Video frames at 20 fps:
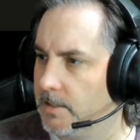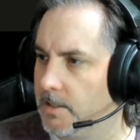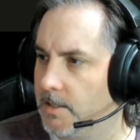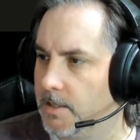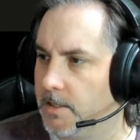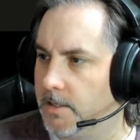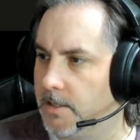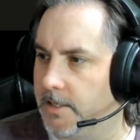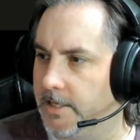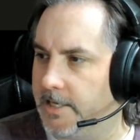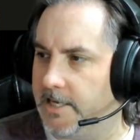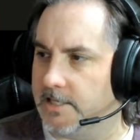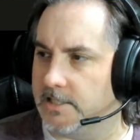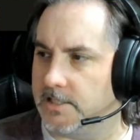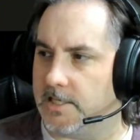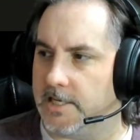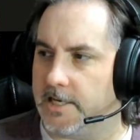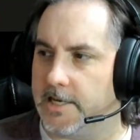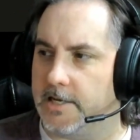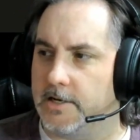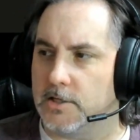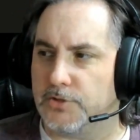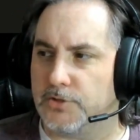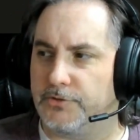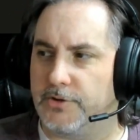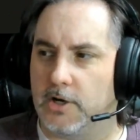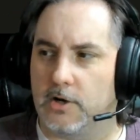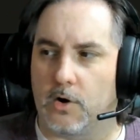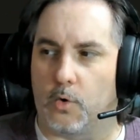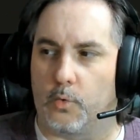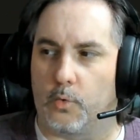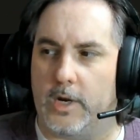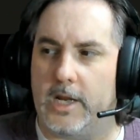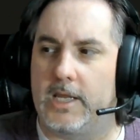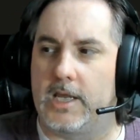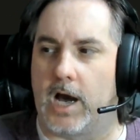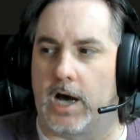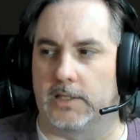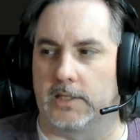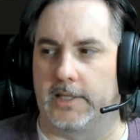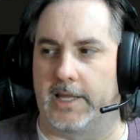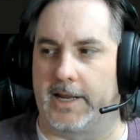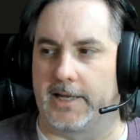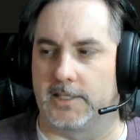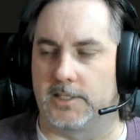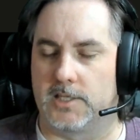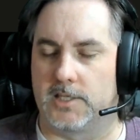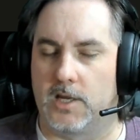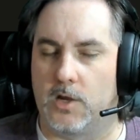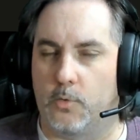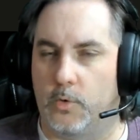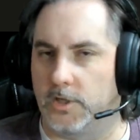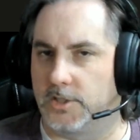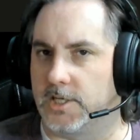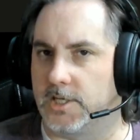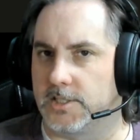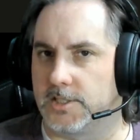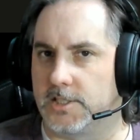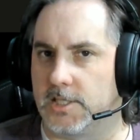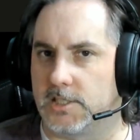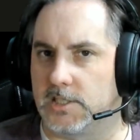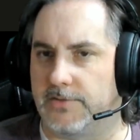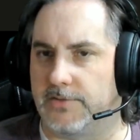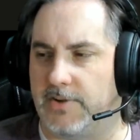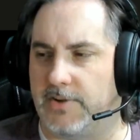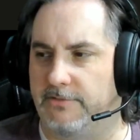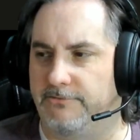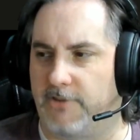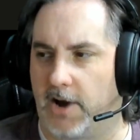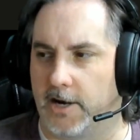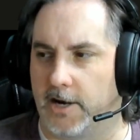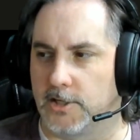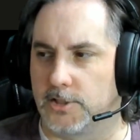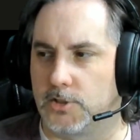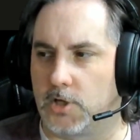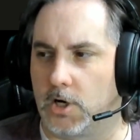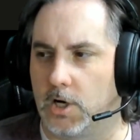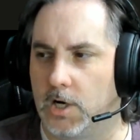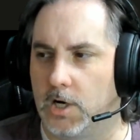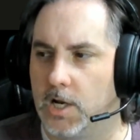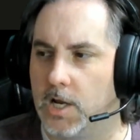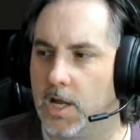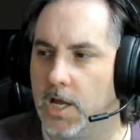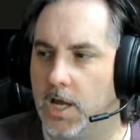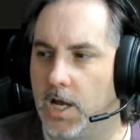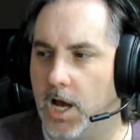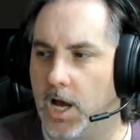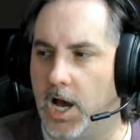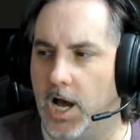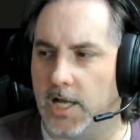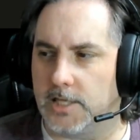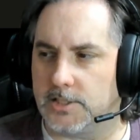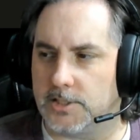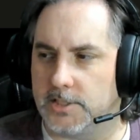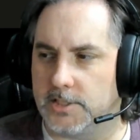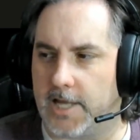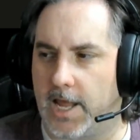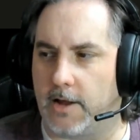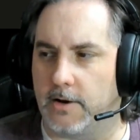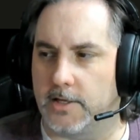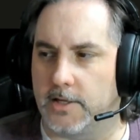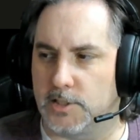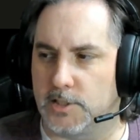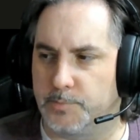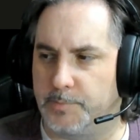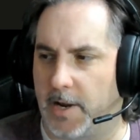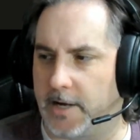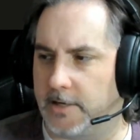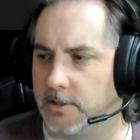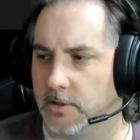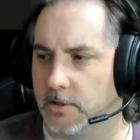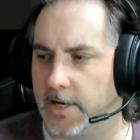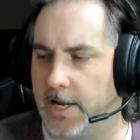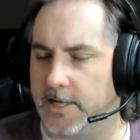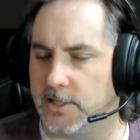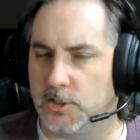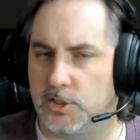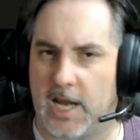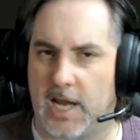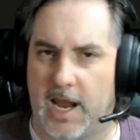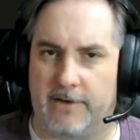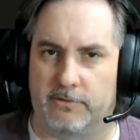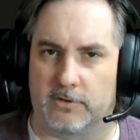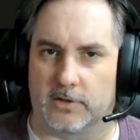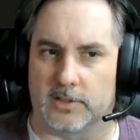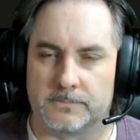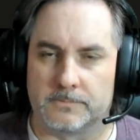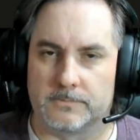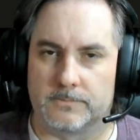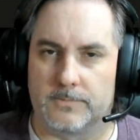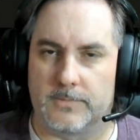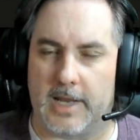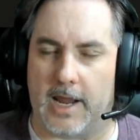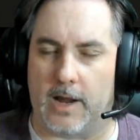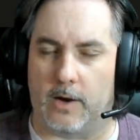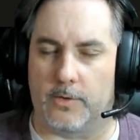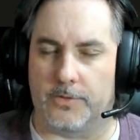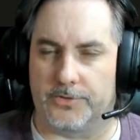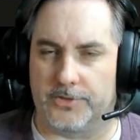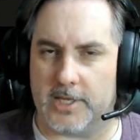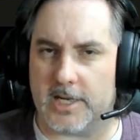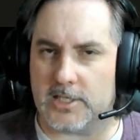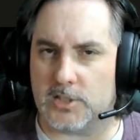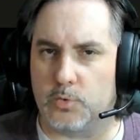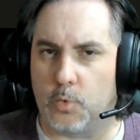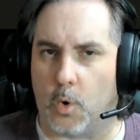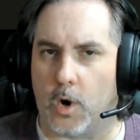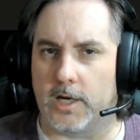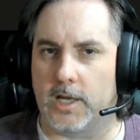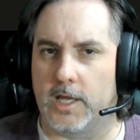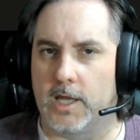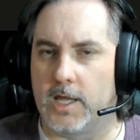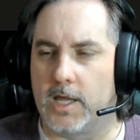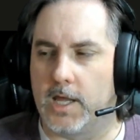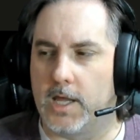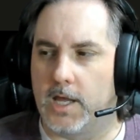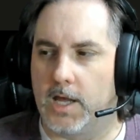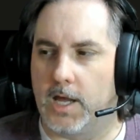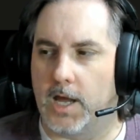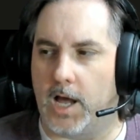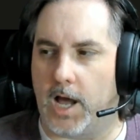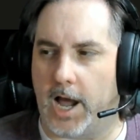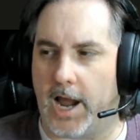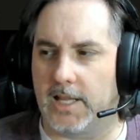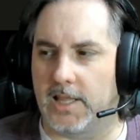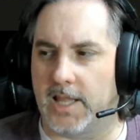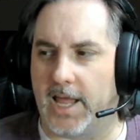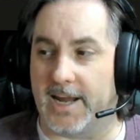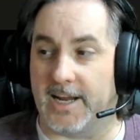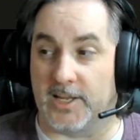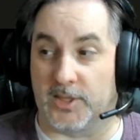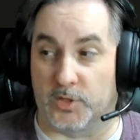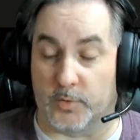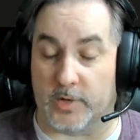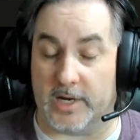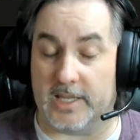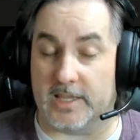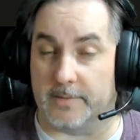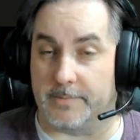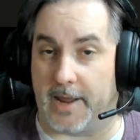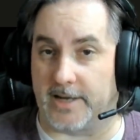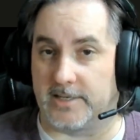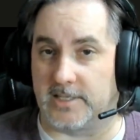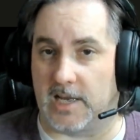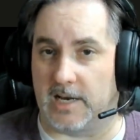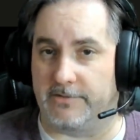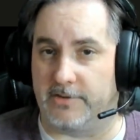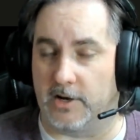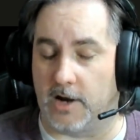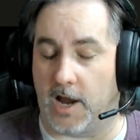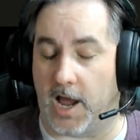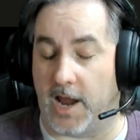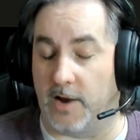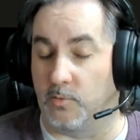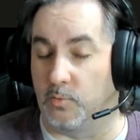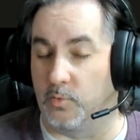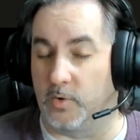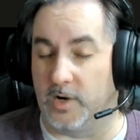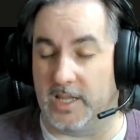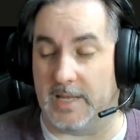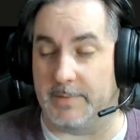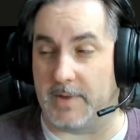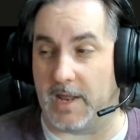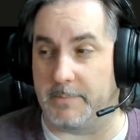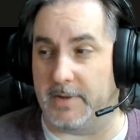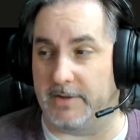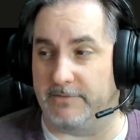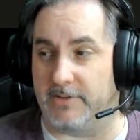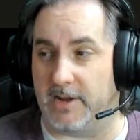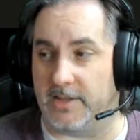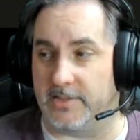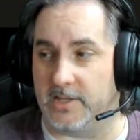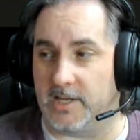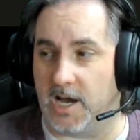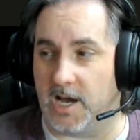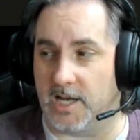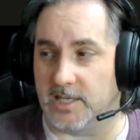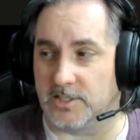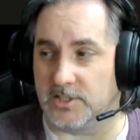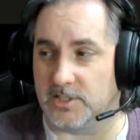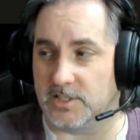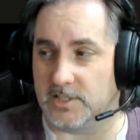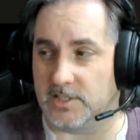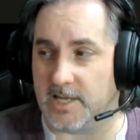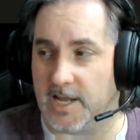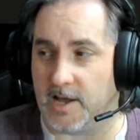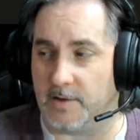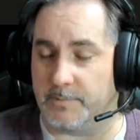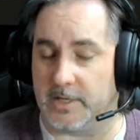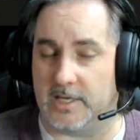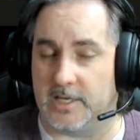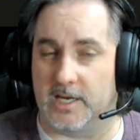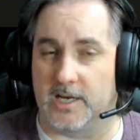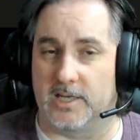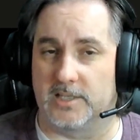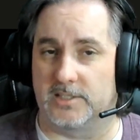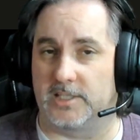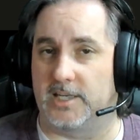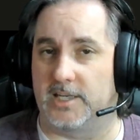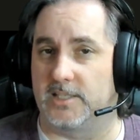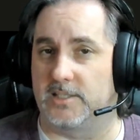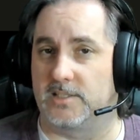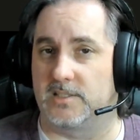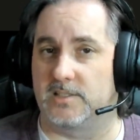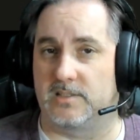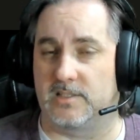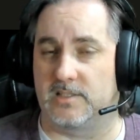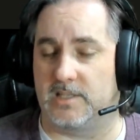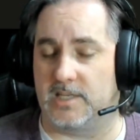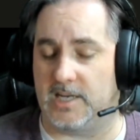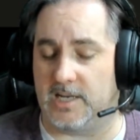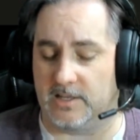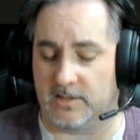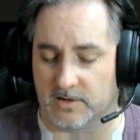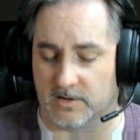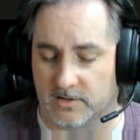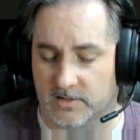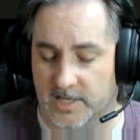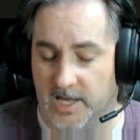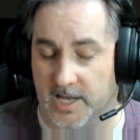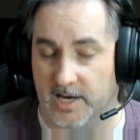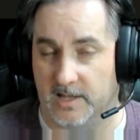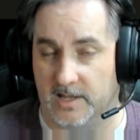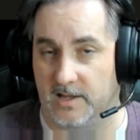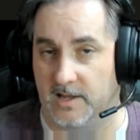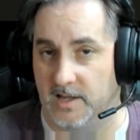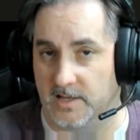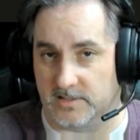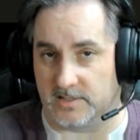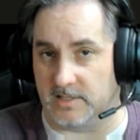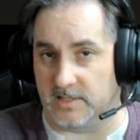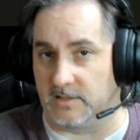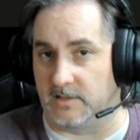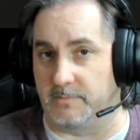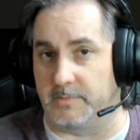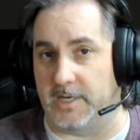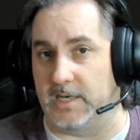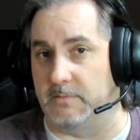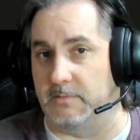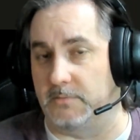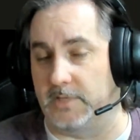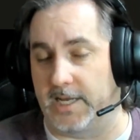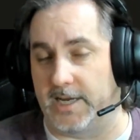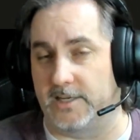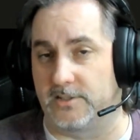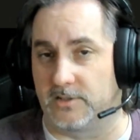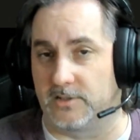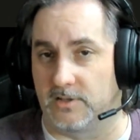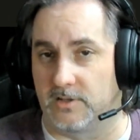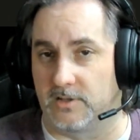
is the Inner Sphere Recon Lance, which consists of a Fire Starter, Ost Scout, Spectre, and Javelin. Now, this one, I like 3 of the mechs out of here. I really am not a big fan of the Ost Scout because it's either got a single medium laser